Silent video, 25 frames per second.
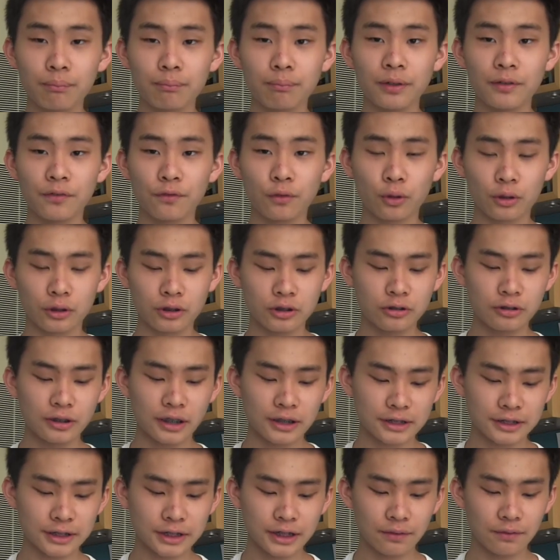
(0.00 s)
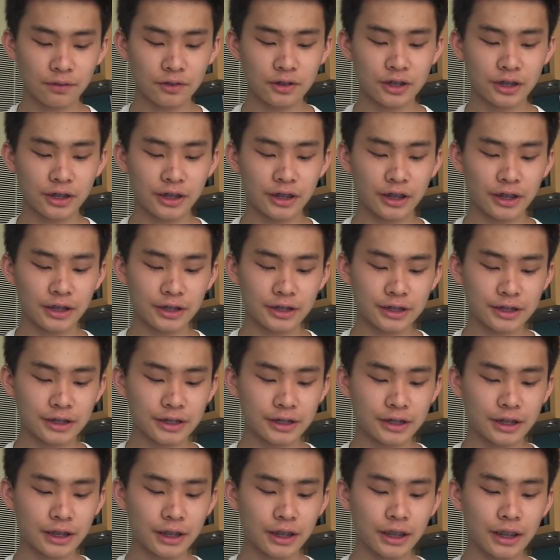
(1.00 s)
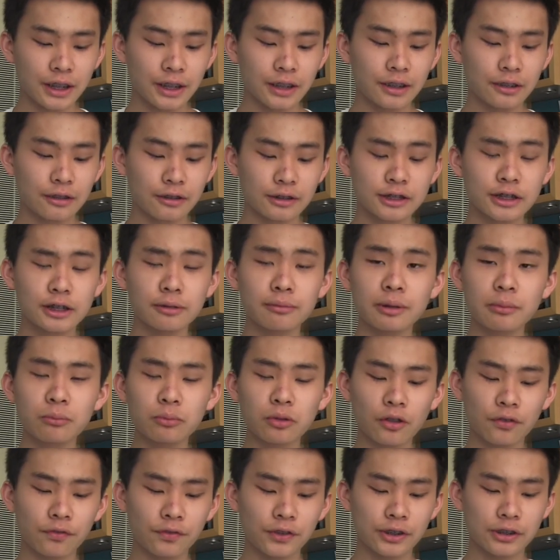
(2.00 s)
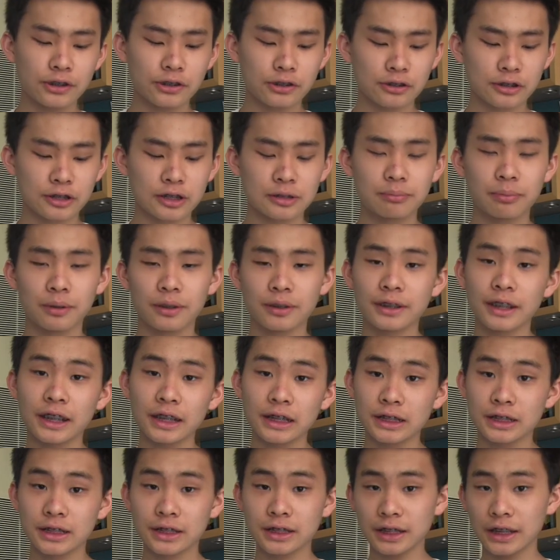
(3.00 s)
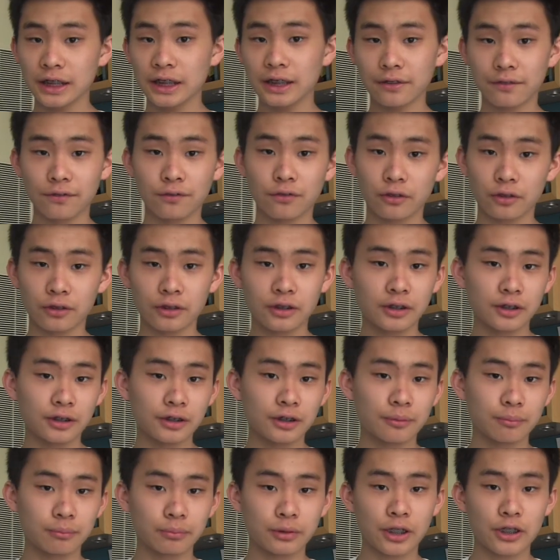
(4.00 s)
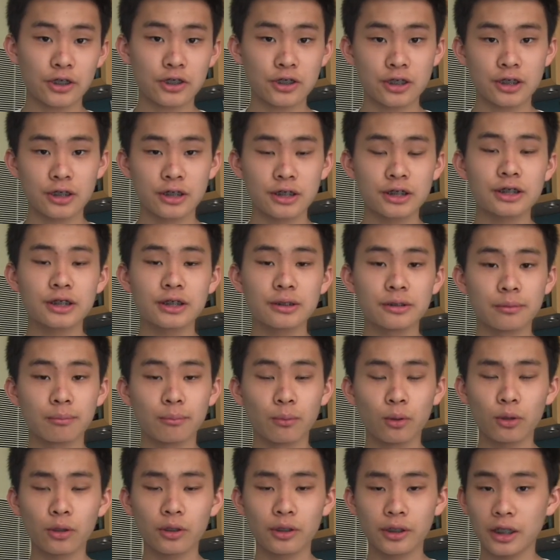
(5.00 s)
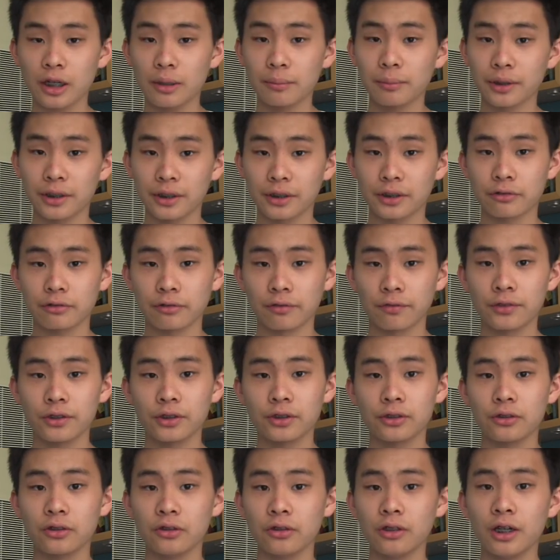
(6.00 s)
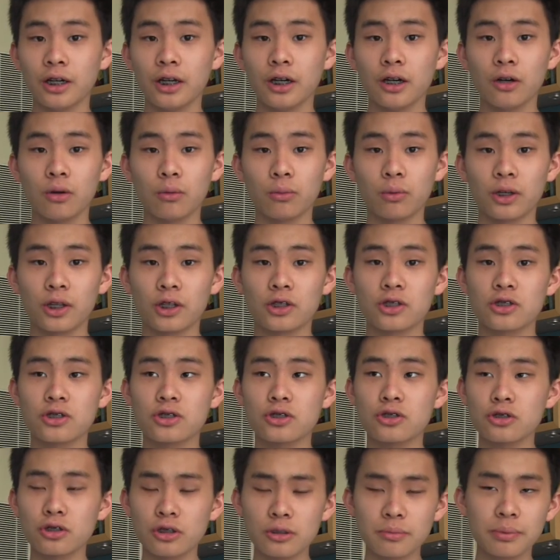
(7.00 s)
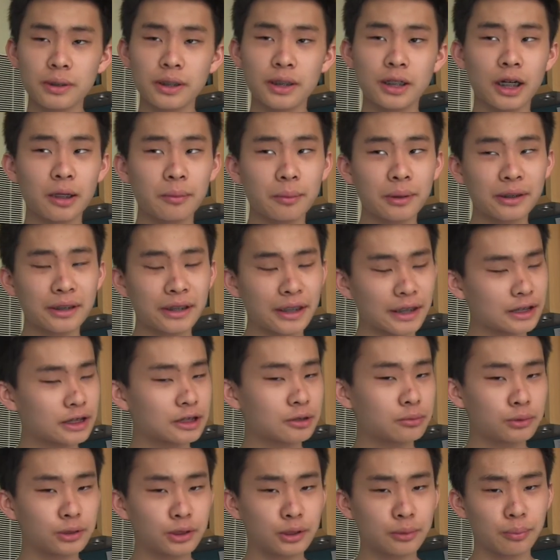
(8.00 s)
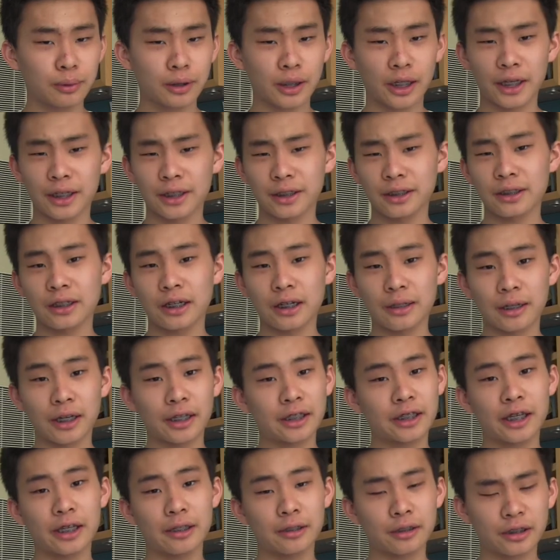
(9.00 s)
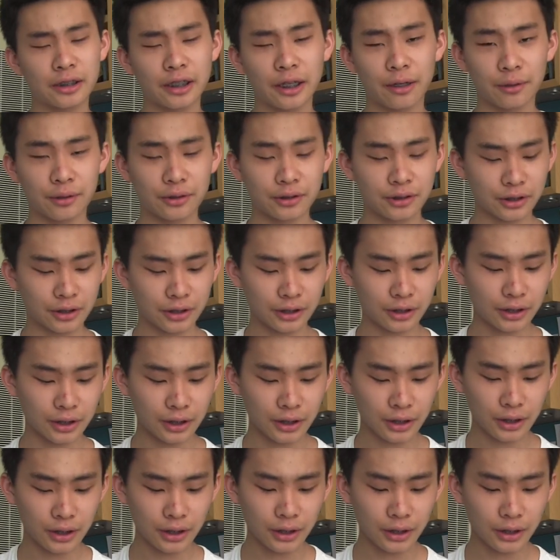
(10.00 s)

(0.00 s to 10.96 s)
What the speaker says: Before 2017 hits. There are so many more features, but that's it for the impressions. The more are coming in the review, which should be coming next week, but I can't guarantee.